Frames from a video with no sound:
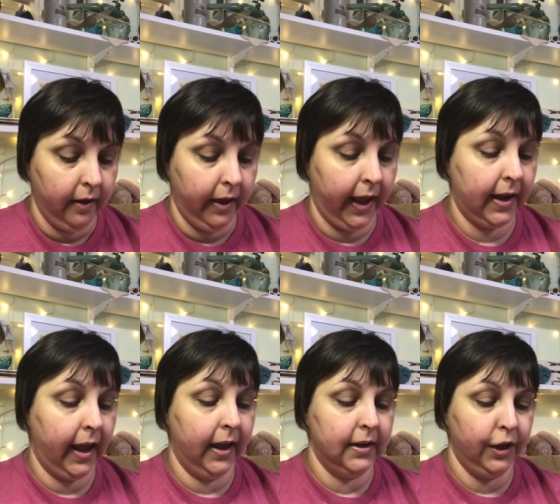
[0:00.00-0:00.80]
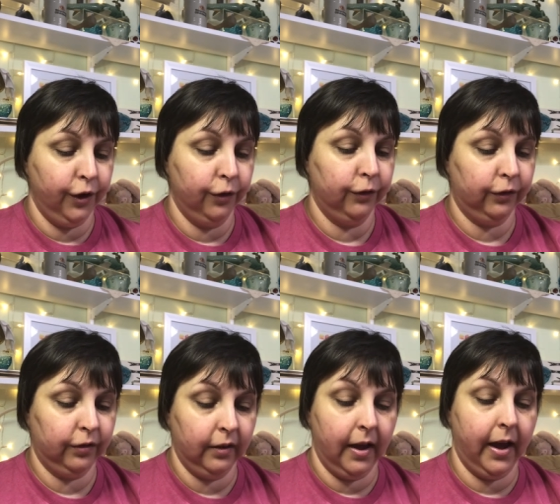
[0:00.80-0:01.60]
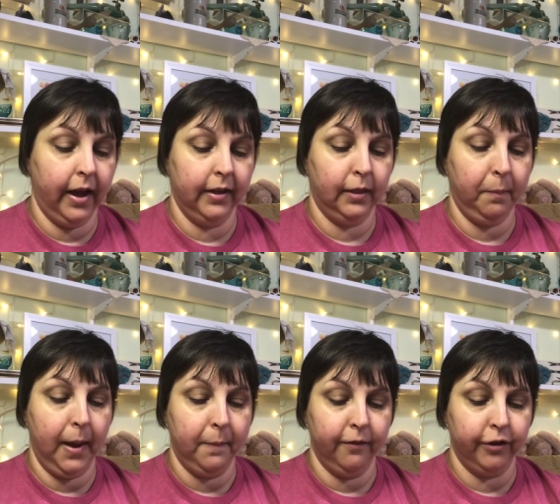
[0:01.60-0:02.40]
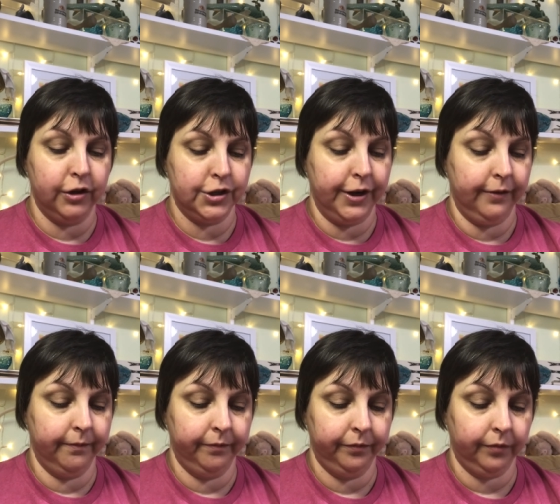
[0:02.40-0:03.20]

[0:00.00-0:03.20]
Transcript: And I had to use uh, the paper version,